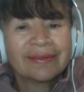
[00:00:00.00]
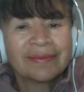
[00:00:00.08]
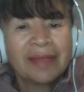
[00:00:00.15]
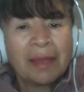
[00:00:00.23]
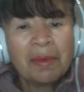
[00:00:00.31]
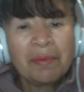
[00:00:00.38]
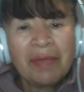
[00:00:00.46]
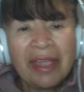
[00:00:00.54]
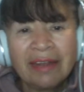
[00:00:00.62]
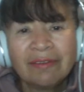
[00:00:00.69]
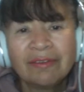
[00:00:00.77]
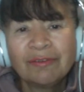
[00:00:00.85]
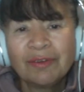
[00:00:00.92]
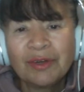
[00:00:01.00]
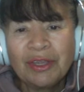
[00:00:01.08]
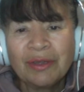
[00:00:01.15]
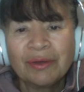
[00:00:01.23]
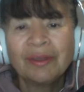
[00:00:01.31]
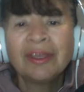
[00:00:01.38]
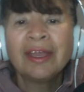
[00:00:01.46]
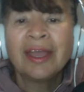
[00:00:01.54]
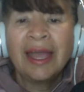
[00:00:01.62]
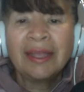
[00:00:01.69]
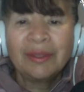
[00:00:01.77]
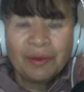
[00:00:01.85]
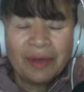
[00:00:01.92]
I'm available for you,
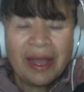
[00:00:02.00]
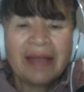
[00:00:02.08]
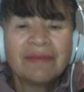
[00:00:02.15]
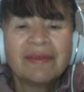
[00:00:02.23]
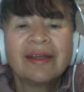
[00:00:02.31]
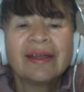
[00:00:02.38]
and to have